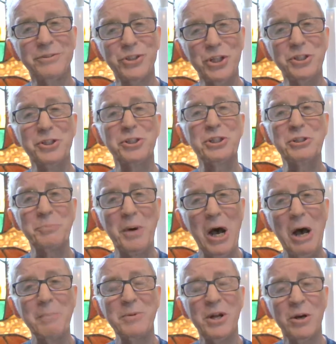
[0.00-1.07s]
Jesus'
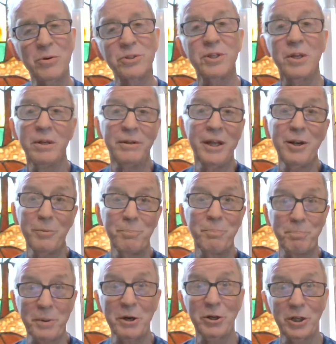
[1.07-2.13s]
mom knows. And they
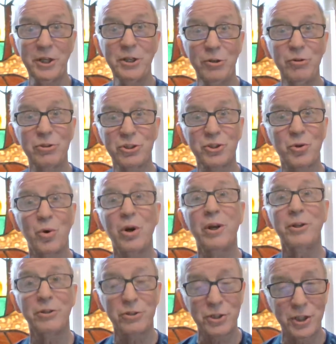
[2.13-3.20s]
apparently knew the
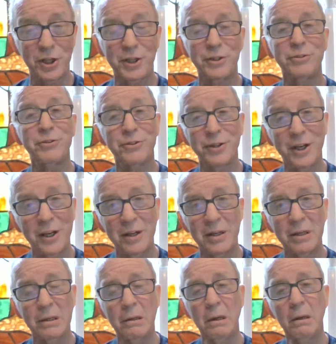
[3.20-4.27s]
story, and they're shaking their
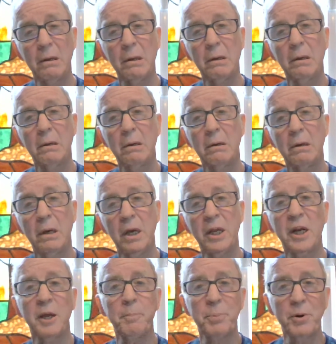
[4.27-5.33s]
head.
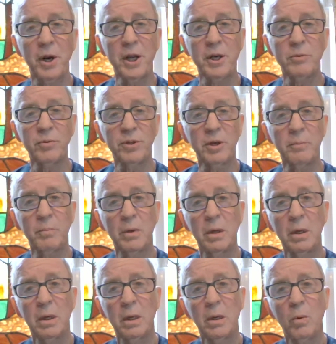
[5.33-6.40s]
And I prayed with them.
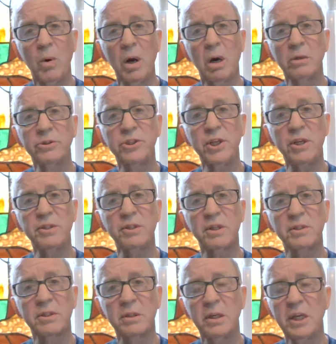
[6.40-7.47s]
Well,
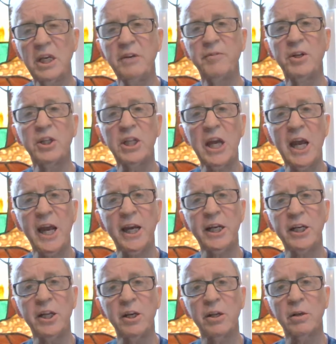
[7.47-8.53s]
Jesus, even in the
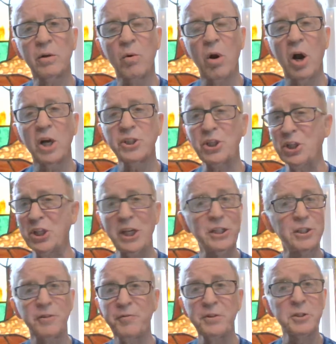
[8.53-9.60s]
agony and the cross, he
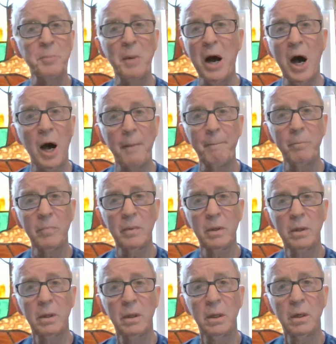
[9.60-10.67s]
thinks of his mom.
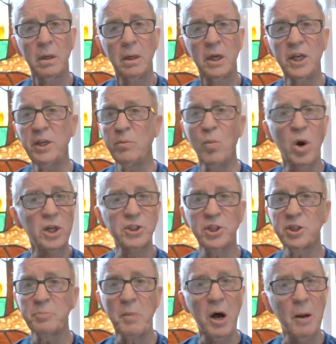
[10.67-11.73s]
He wants
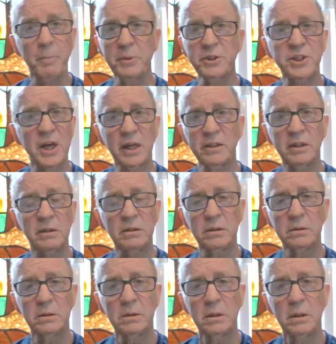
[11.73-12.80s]
his mom protected.
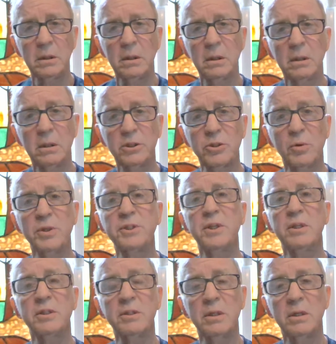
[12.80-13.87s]
So he
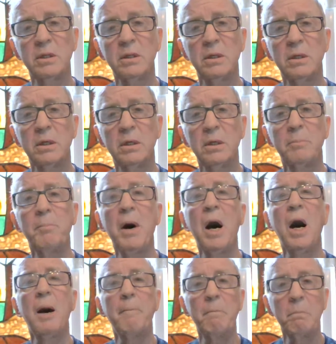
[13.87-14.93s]
says,
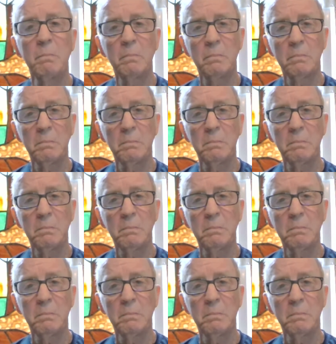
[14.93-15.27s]
Mom,